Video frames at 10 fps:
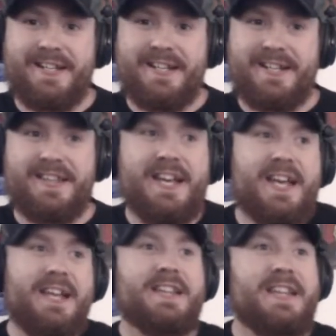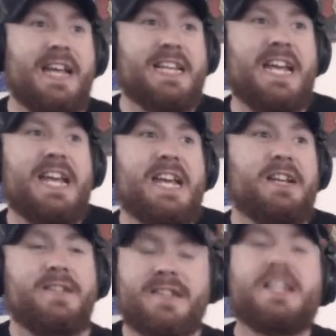
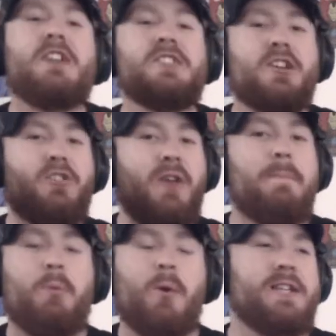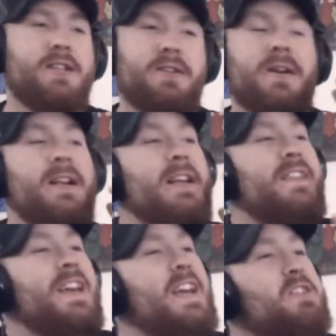There's a great point too.
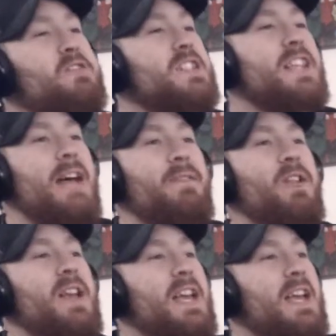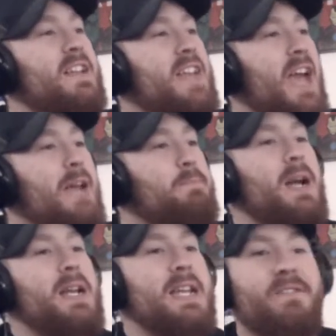The interest level in Ted
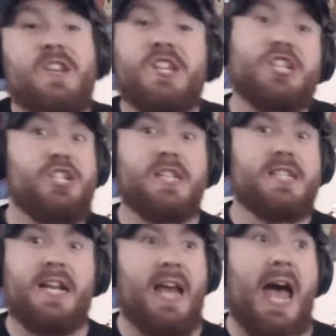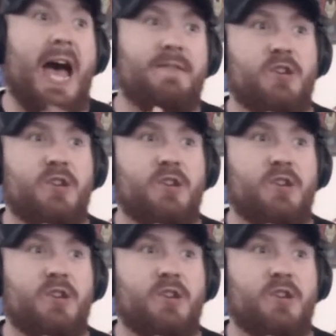Bundy, if he's just an average